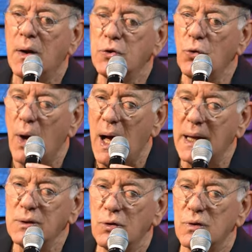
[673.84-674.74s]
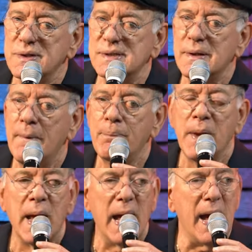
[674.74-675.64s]
to idols.
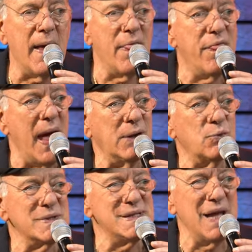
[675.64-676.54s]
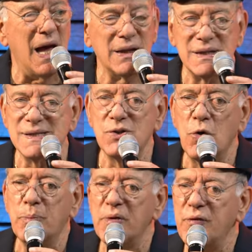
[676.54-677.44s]
And that was done
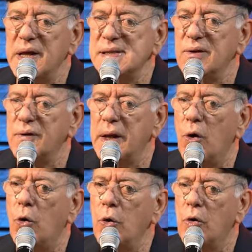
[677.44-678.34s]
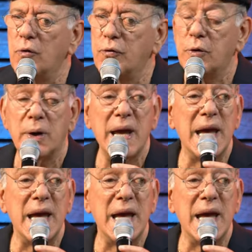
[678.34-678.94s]
so pervasively all over,